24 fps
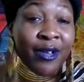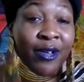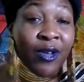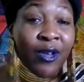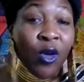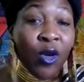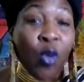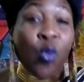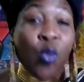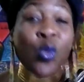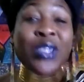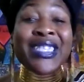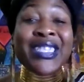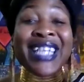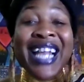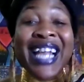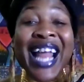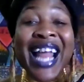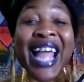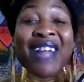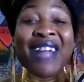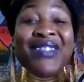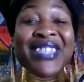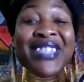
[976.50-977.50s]
was
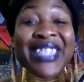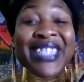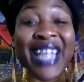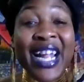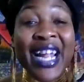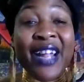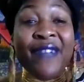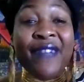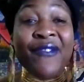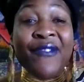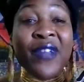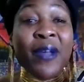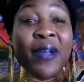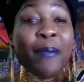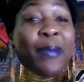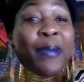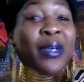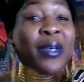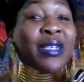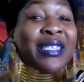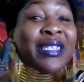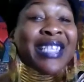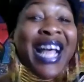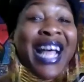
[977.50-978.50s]
life-saving
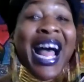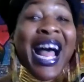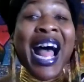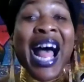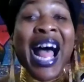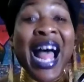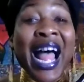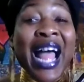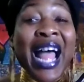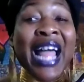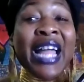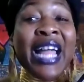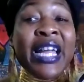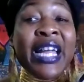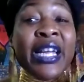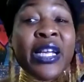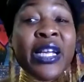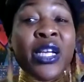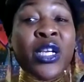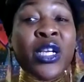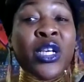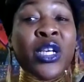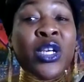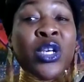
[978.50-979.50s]
because I
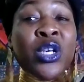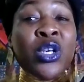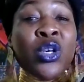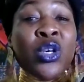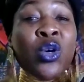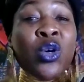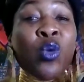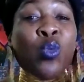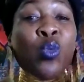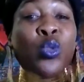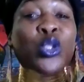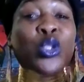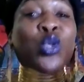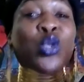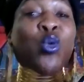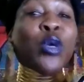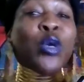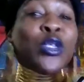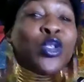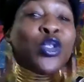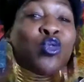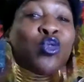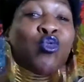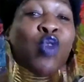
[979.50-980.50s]
was going
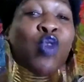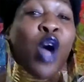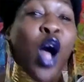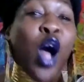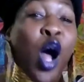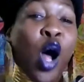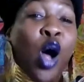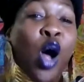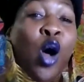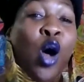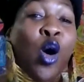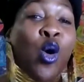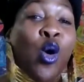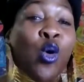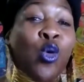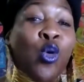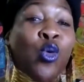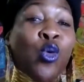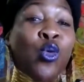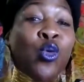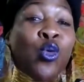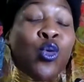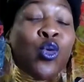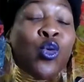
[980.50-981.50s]
to call
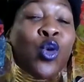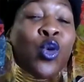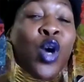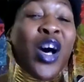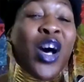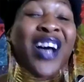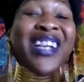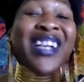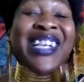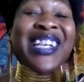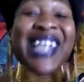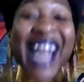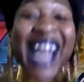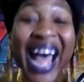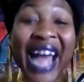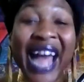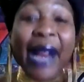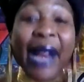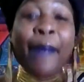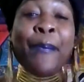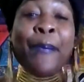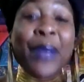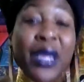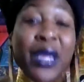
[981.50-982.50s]
a lot of
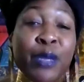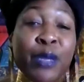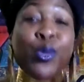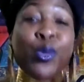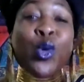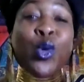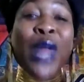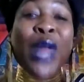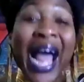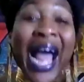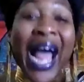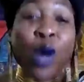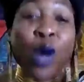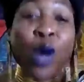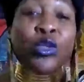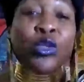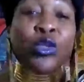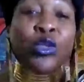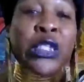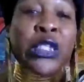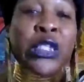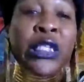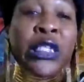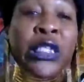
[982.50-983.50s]
people
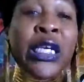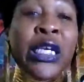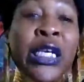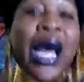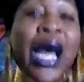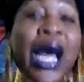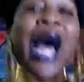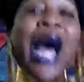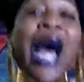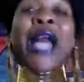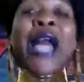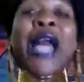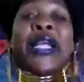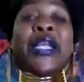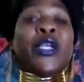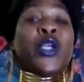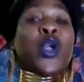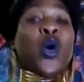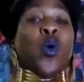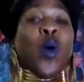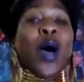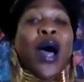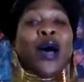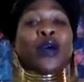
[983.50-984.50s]
out. I didn't
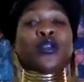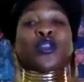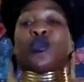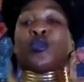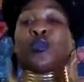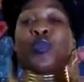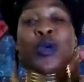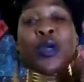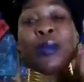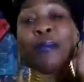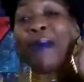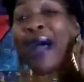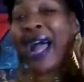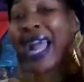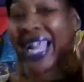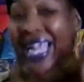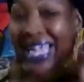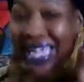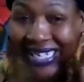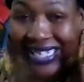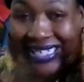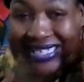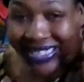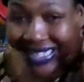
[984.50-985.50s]
know how to put my
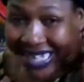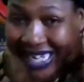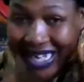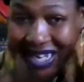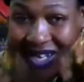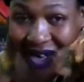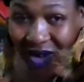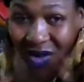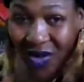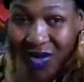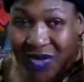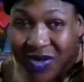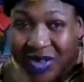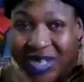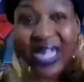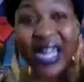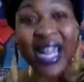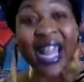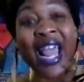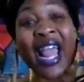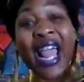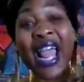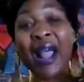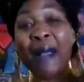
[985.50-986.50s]
head
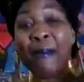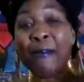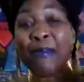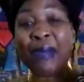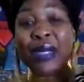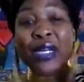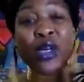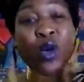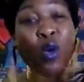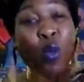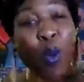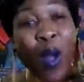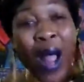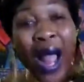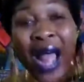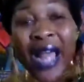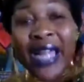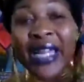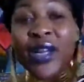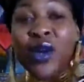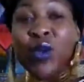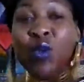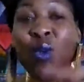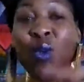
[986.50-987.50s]
down and be
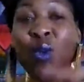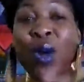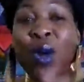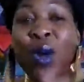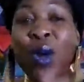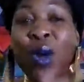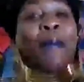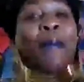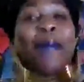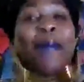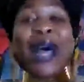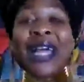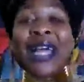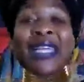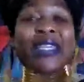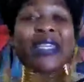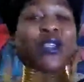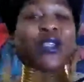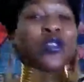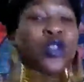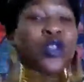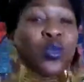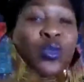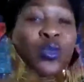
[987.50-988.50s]
quiet while
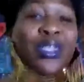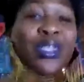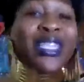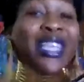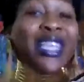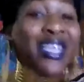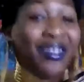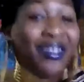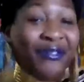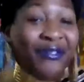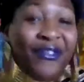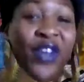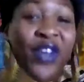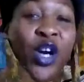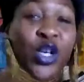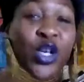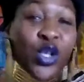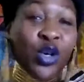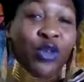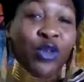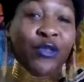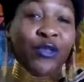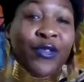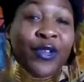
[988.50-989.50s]
somebody else was getting
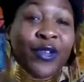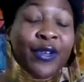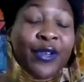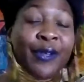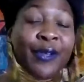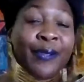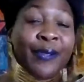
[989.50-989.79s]
fucked over.